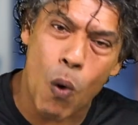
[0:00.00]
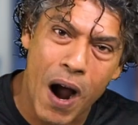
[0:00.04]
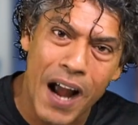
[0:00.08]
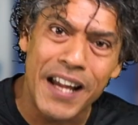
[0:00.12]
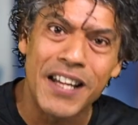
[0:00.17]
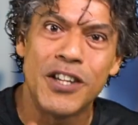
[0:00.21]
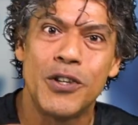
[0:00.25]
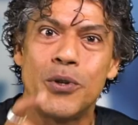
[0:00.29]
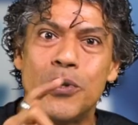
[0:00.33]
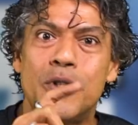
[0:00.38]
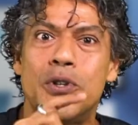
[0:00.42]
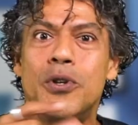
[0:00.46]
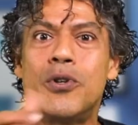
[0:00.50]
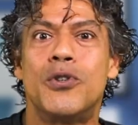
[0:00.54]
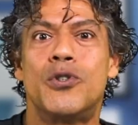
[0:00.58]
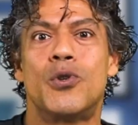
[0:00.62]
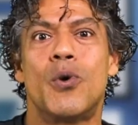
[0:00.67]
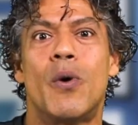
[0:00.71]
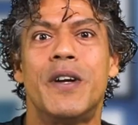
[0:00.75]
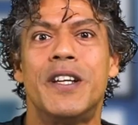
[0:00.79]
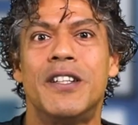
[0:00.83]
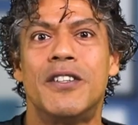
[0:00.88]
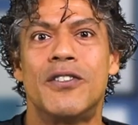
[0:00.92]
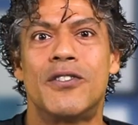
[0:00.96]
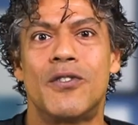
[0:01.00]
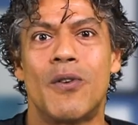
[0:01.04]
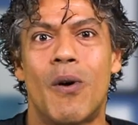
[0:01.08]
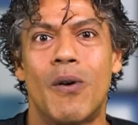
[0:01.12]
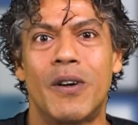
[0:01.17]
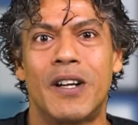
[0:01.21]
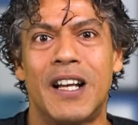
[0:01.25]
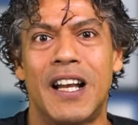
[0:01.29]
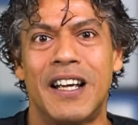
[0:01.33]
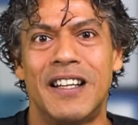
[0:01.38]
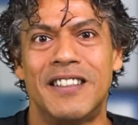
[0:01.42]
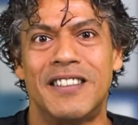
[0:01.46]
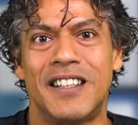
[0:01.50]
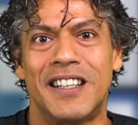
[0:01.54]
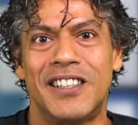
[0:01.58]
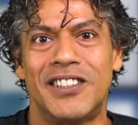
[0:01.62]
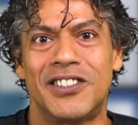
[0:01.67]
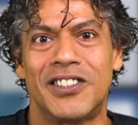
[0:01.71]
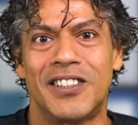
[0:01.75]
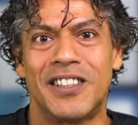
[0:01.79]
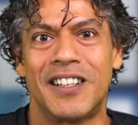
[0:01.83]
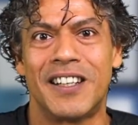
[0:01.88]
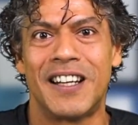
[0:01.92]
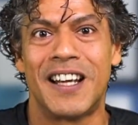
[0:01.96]
why you should join this
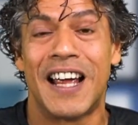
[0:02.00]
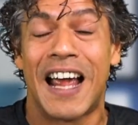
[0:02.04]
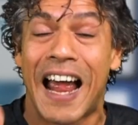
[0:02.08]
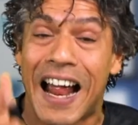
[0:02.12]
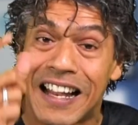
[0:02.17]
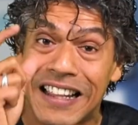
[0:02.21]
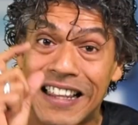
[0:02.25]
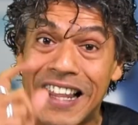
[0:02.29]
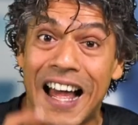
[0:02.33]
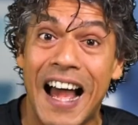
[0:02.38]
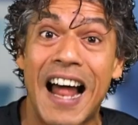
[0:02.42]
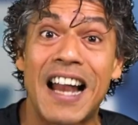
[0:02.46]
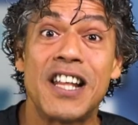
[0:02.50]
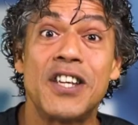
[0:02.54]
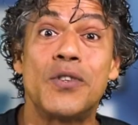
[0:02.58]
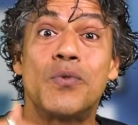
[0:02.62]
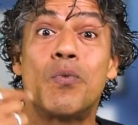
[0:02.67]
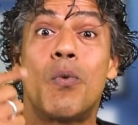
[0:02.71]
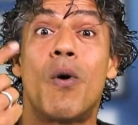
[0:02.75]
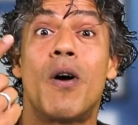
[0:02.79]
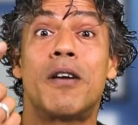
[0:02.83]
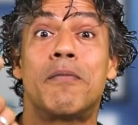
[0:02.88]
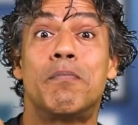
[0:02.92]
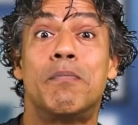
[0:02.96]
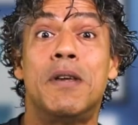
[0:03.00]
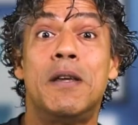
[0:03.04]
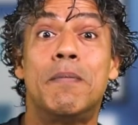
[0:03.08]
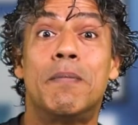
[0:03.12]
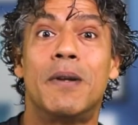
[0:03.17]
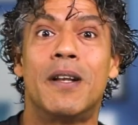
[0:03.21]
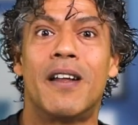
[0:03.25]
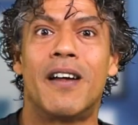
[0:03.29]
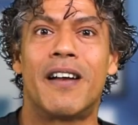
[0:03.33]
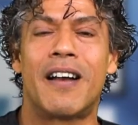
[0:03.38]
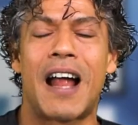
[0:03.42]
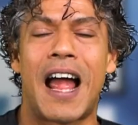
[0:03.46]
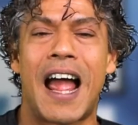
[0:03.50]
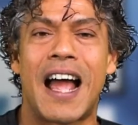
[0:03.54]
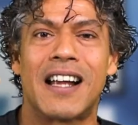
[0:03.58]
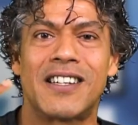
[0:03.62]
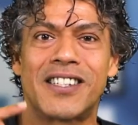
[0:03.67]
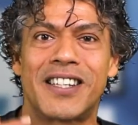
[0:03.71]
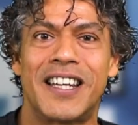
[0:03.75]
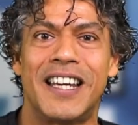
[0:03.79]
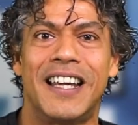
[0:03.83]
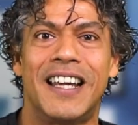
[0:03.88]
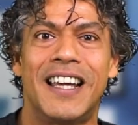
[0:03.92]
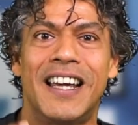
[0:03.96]
organization. And that is what people are
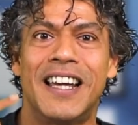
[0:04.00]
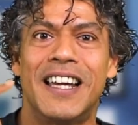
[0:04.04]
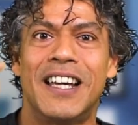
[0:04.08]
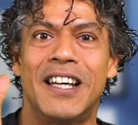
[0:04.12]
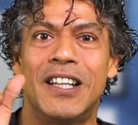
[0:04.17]
asking.